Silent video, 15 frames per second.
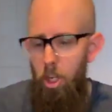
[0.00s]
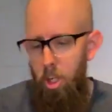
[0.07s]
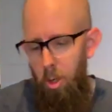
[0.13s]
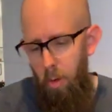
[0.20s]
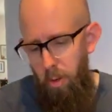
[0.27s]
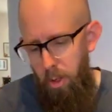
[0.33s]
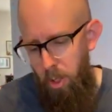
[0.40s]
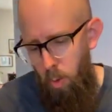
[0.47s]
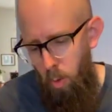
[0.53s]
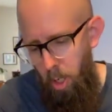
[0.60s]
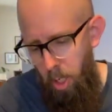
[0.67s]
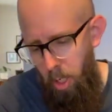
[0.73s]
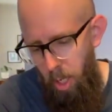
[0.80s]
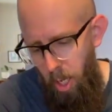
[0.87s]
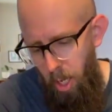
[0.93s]
like show this
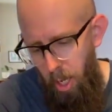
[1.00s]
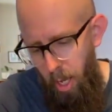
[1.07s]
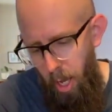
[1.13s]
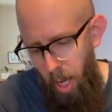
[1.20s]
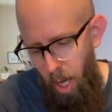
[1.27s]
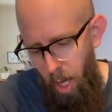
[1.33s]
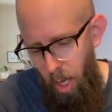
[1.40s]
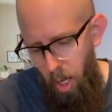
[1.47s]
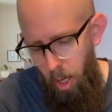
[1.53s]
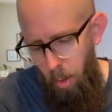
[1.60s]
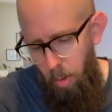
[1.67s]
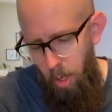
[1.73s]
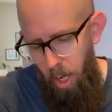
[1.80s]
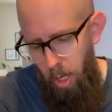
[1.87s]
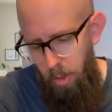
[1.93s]
one
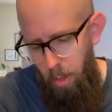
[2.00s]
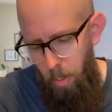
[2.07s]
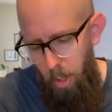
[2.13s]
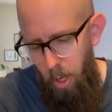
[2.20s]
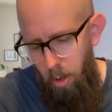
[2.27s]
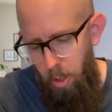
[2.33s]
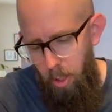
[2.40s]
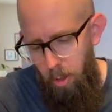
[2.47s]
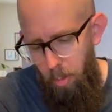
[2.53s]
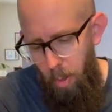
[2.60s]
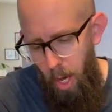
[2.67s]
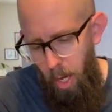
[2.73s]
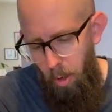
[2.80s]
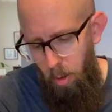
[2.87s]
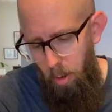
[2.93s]
at the Puritan
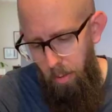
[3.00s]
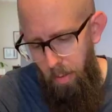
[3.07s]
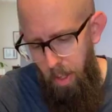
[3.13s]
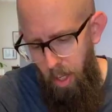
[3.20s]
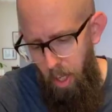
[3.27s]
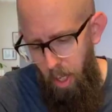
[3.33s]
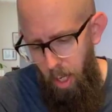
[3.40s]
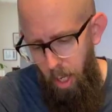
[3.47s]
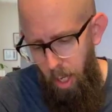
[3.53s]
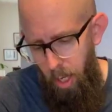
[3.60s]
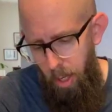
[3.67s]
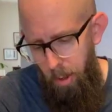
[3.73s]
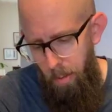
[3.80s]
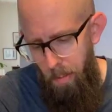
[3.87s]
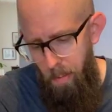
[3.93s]
battle,
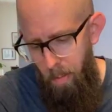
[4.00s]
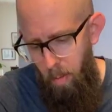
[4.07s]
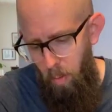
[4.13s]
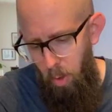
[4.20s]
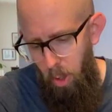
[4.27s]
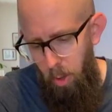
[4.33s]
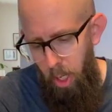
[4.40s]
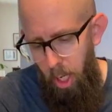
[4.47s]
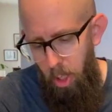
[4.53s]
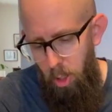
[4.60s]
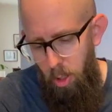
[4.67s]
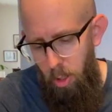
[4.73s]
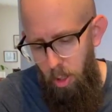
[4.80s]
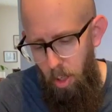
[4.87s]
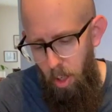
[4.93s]

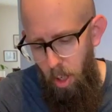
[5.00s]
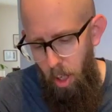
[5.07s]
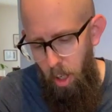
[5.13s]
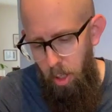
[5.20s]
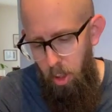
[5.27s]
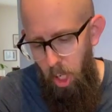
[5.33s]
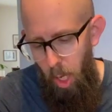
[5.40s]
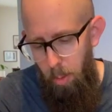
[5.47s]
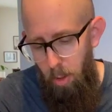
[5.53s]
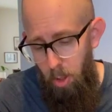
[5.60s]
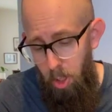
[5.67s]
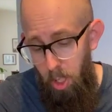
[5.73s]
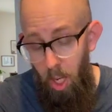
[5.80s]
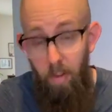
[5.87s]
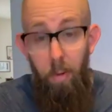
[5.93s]
location
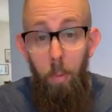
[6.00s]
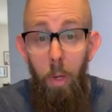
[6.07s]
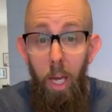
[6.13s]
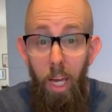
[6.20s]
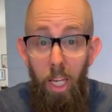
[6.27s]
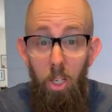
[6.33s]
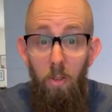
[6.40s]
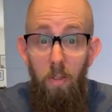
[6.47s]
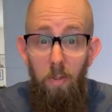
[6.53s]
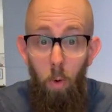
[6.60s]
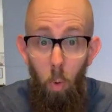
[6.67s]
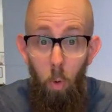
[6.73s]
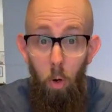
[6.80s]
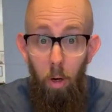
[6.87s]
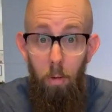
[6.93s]
chapter 7 page
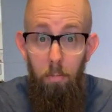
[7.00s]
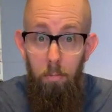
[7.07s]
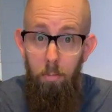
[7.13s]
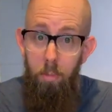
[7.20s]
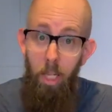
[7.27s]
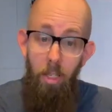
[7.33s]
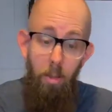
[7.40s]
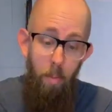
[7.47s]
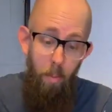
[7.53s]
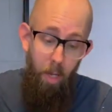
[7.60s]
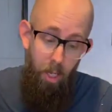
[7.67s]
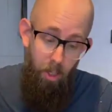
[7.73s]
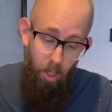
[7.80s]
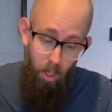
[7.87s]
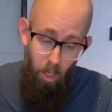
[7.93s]
4. That's
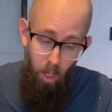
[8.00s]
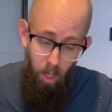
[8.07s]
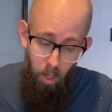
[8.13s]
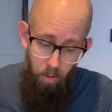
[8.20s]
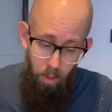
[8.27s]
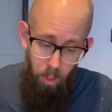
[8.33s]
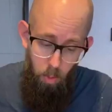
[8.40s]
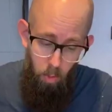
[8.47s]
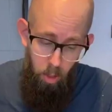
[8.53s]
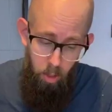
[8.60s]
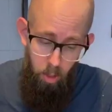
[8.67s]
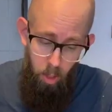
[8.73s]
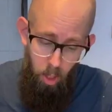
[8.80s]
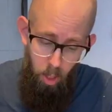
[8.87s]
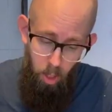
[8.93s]
amazing. This
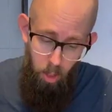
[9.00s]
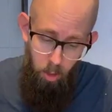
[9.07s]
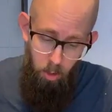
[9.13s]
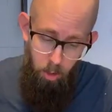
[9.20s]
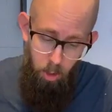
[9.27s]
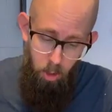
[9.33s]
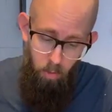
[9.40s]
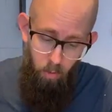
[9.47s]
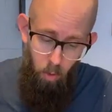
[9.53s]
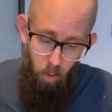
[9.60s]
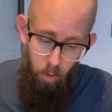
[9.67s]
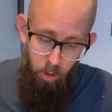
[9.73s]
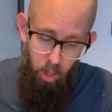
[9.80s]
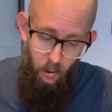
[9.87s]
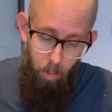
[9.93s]
one is
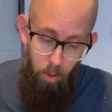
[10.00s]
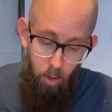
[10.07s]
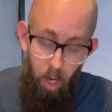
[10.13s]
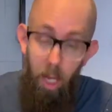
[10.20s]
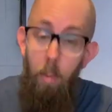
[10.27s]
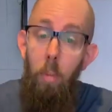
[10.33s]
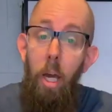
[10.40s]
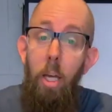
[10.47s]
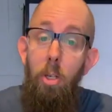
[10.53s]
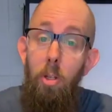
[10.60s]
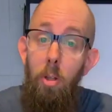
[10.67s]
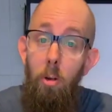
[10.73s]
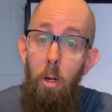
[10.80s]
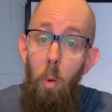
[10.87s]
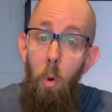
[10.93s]
for chapter 8,
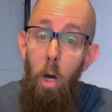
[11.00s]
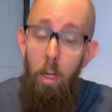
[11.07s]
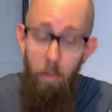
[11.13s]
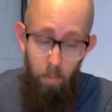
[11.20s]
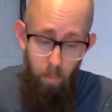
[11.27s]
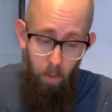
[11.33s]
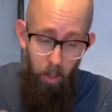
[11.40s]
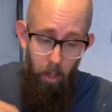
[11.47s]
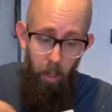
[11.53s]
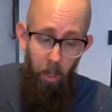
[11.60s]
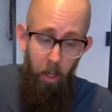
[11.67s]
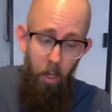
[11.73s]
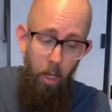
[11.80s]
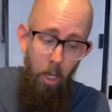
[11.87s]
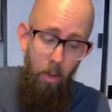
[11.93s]
page 31.
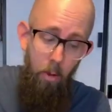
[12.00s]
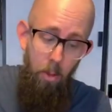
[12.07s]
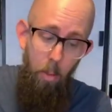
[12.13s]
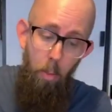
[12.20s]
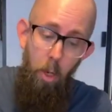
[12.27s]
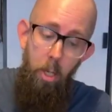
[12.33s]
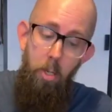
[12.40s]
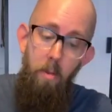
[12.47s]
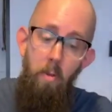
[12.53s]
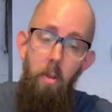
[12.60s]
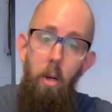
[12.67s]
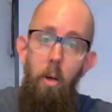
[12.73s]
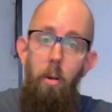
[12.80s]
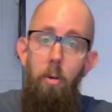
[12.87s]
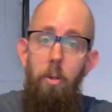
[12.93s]
And there's a bunch
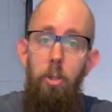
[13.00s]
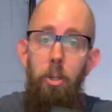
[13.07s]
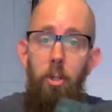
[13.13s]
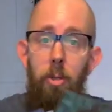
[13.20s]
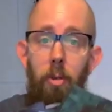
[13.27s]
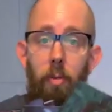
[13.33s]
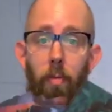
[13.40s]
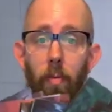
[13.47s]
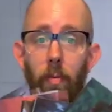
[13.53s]
of those.